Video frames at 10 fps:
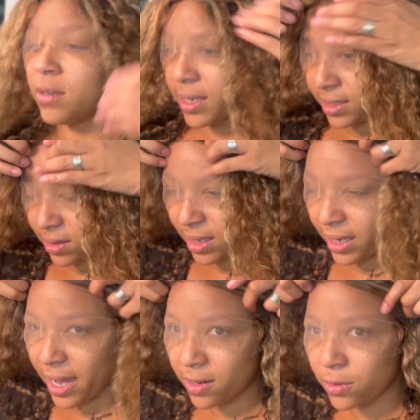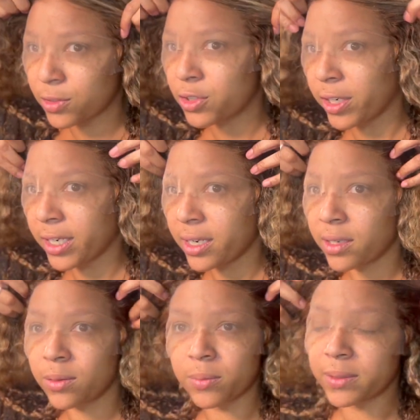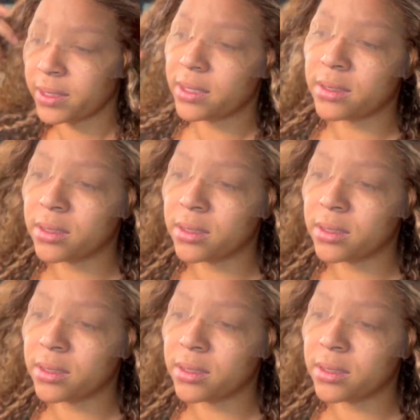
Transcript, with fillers: Okay, so I got it on straight now, but